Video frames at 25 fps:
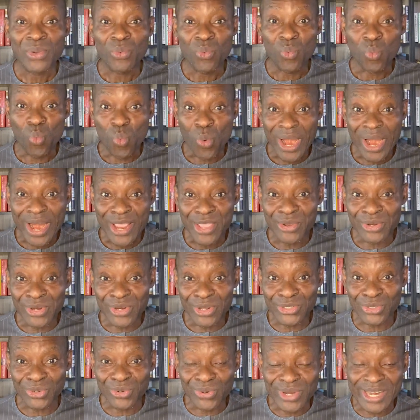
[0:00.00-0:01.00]
where you
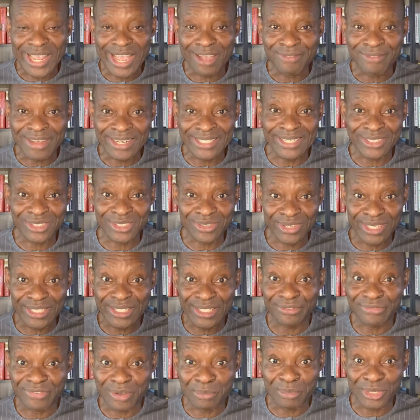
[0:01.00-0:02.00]
not only have access to this
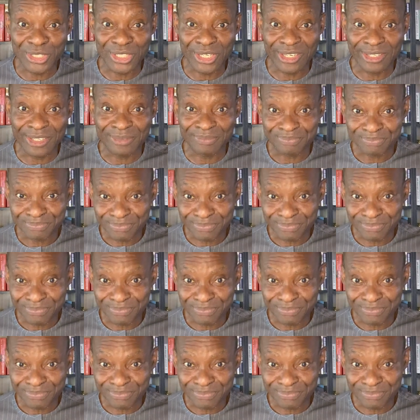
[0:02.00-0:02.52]
information,